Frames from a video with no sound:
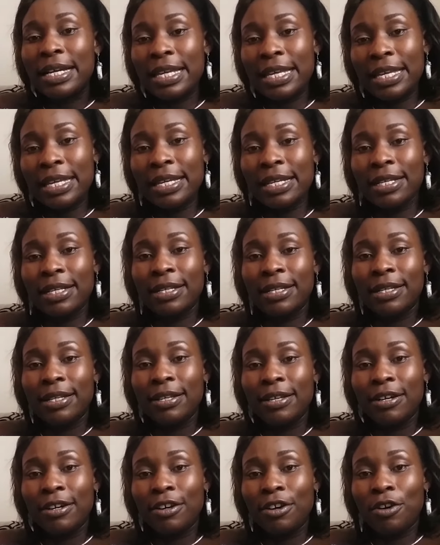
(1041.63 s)
ill
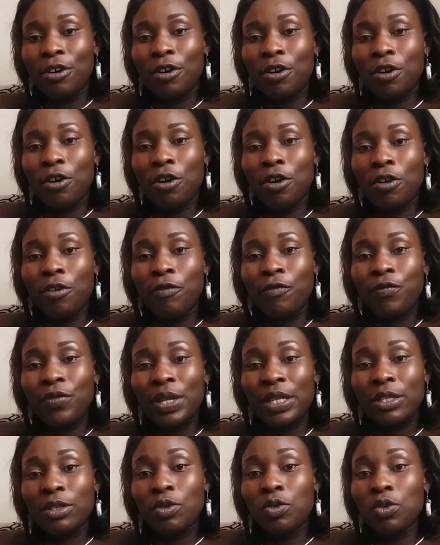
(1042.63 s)
of
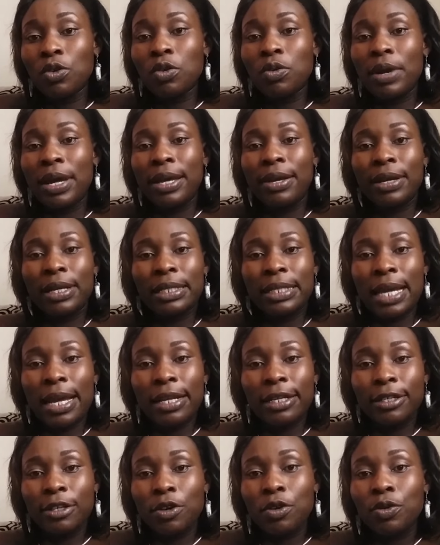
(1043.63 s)
the school where your
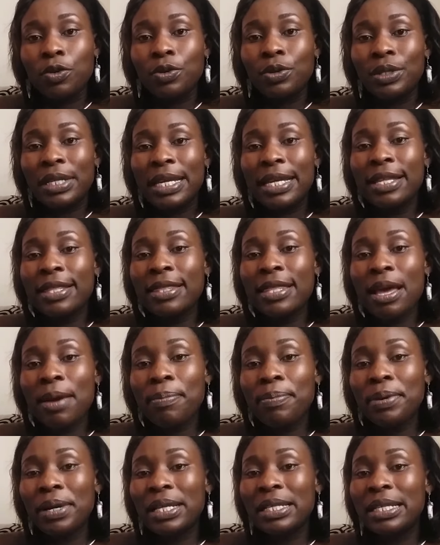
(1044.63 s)
child goes in their
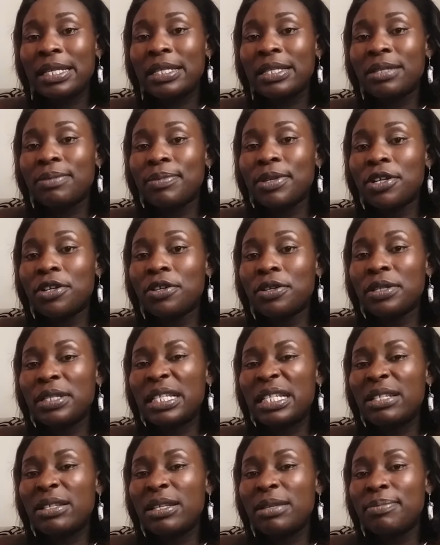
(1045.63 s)
presence,
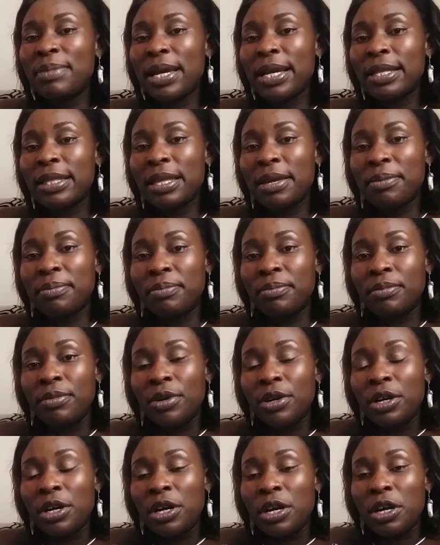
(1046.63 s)
because it will make them
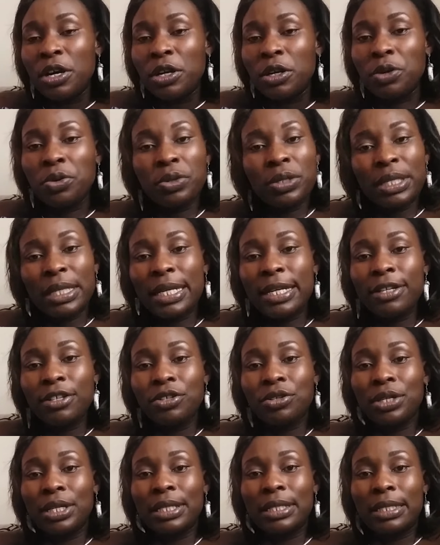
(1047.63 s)
lose
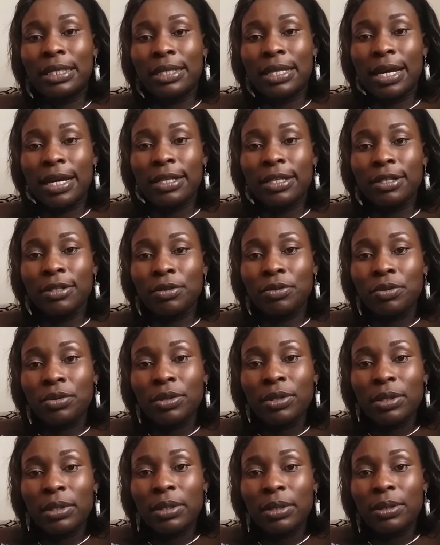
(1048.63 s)
interest in that
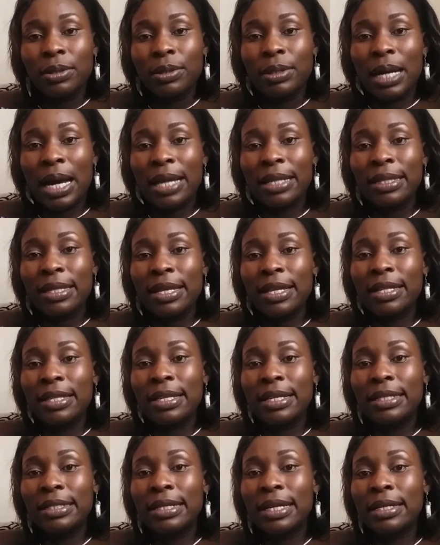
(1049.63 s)
school, and then
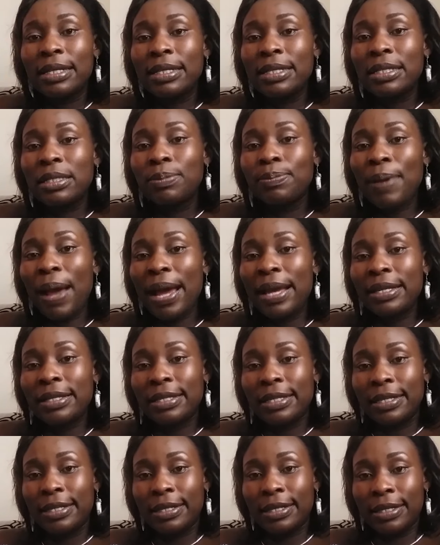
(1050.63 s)
they start
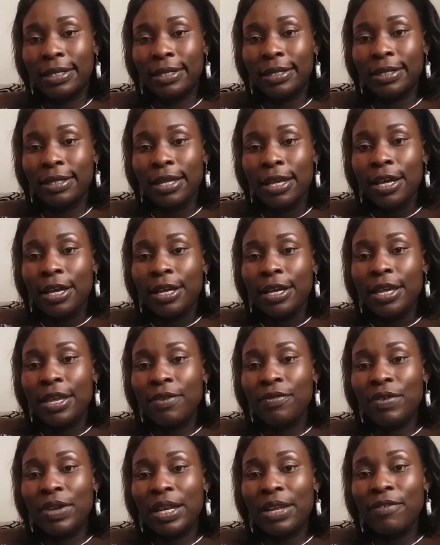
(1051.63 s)
despising it.
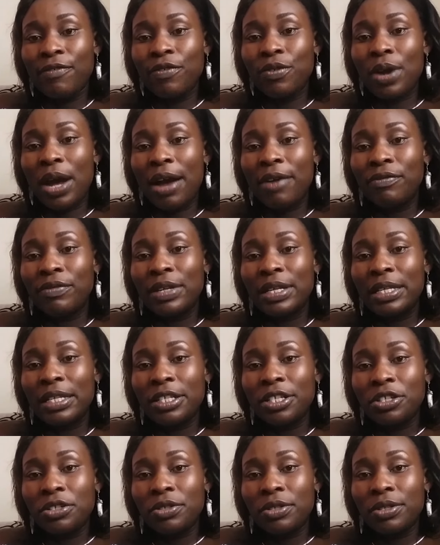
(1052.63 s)
Even if you have
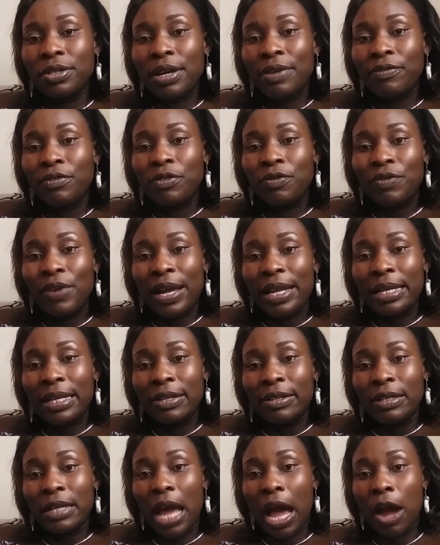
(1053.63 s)
issues, you have to find
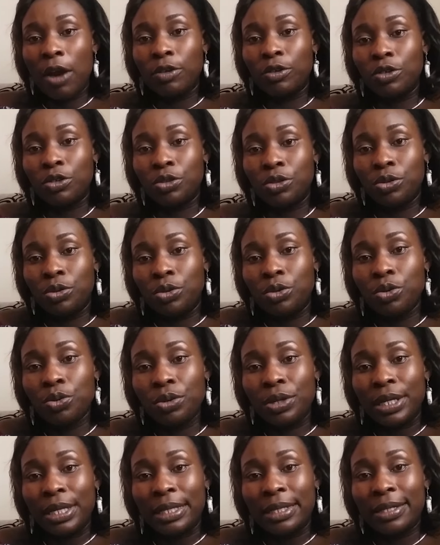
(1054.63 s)
out how do you
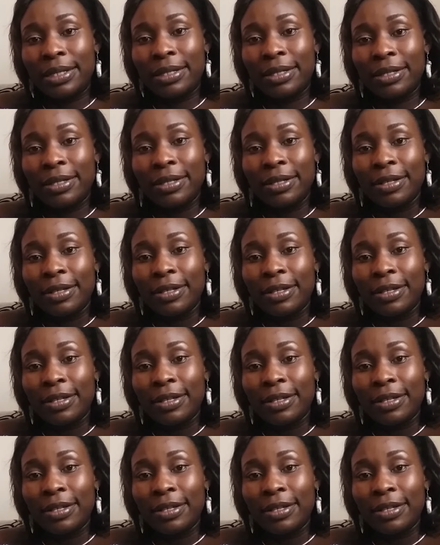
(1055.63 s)
do it.